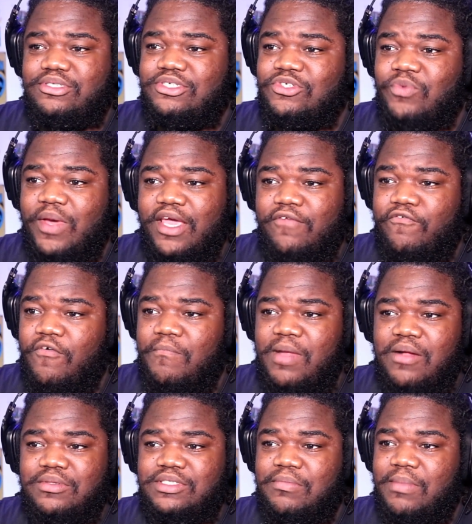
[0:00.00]
swinging from
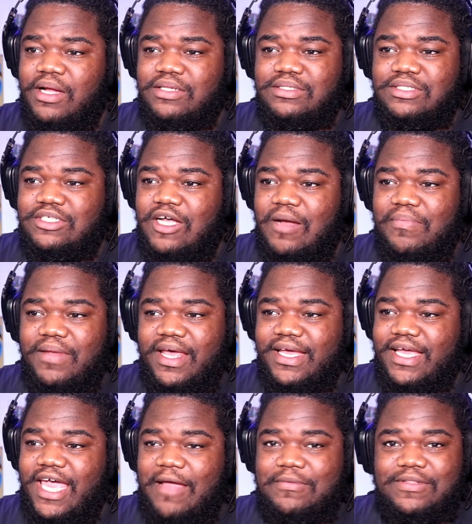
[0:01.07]
mountain to mountain top, like cat,